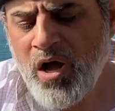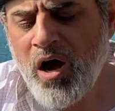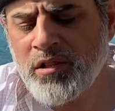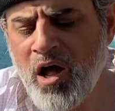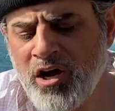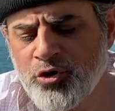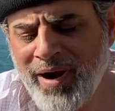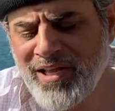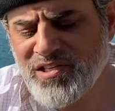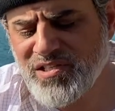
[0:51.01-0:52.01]
Allah
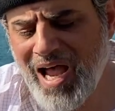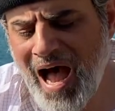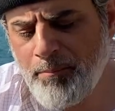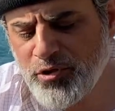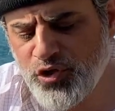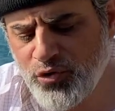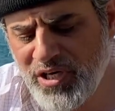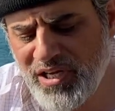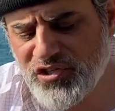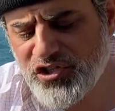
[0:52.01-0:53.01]
grants us
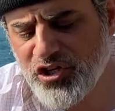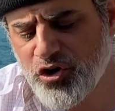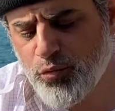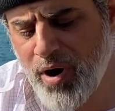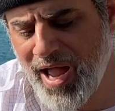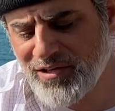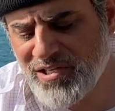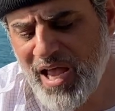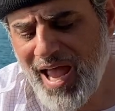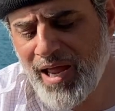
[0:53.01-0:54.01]
opportunities to
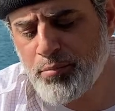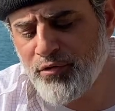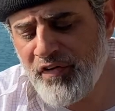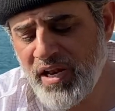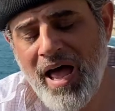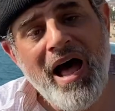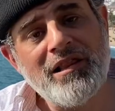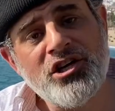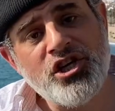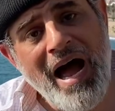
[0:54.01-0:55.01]
correct and prevent
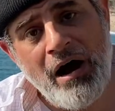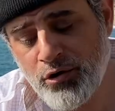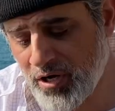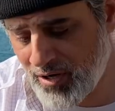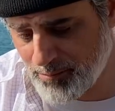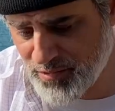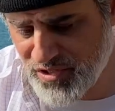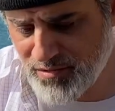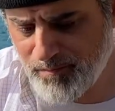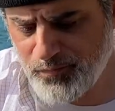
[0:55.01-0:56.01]
hellish
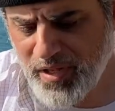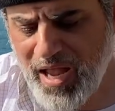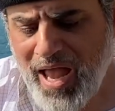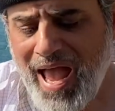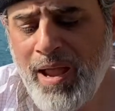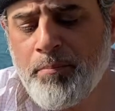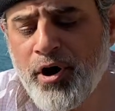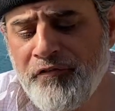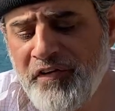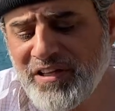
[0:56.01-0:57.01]
outcomes. A
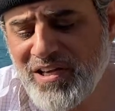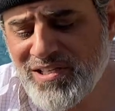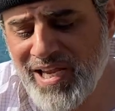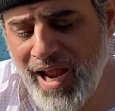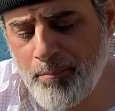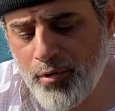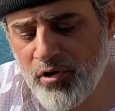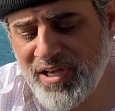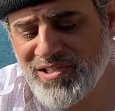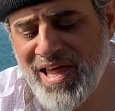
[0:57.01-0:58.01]
perfect
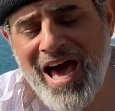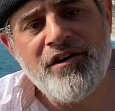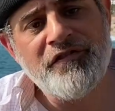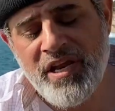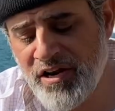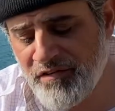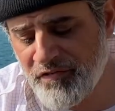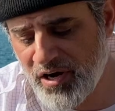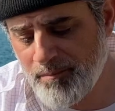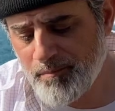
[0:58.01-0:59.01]
example is that of
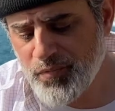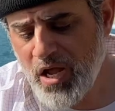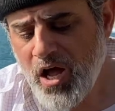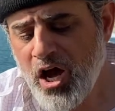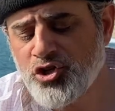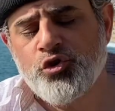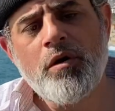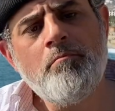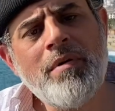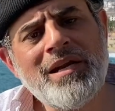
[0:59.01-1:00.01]
Nineveh, a
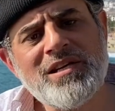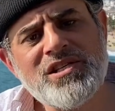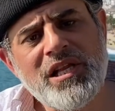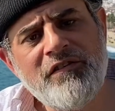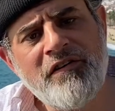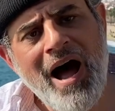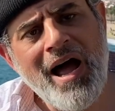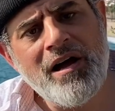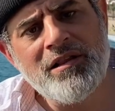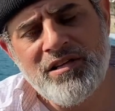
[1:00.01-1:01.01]
tremendously
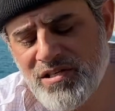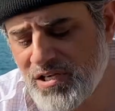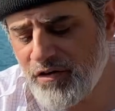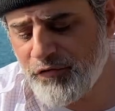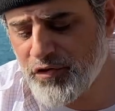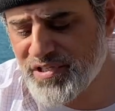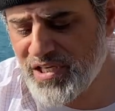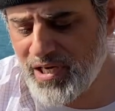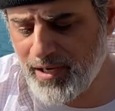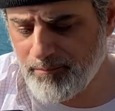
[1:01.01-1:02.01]
vile and sinful
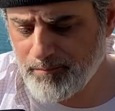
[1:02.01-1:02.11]
city.